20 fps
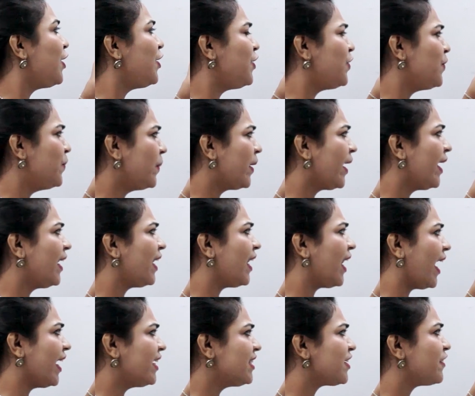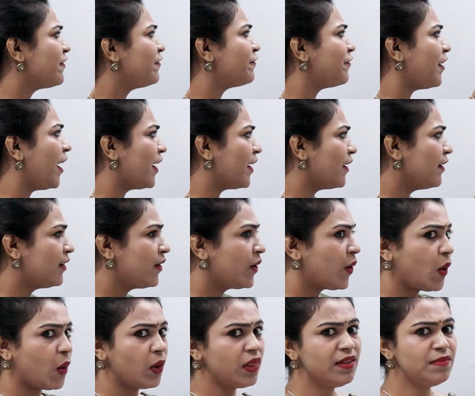You can light a fire
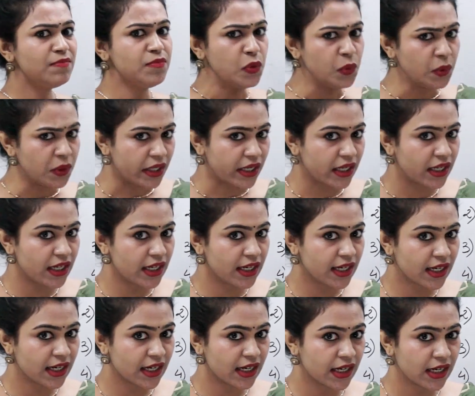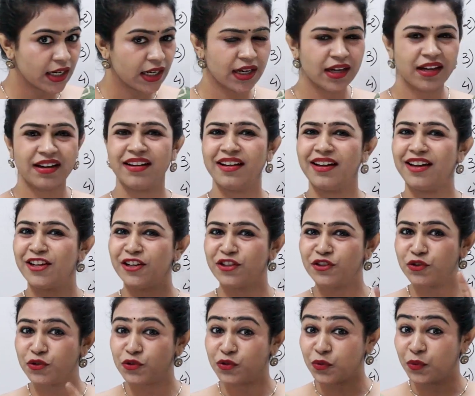on the moon.
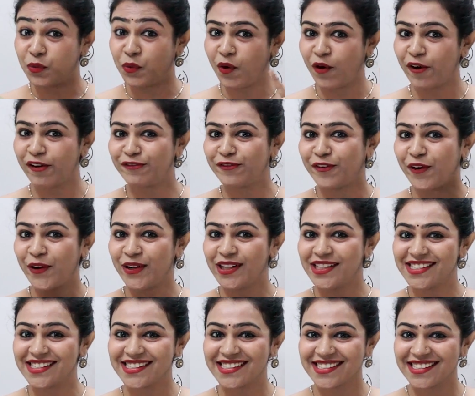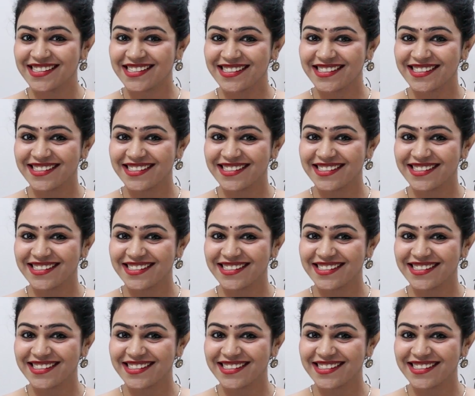True or false?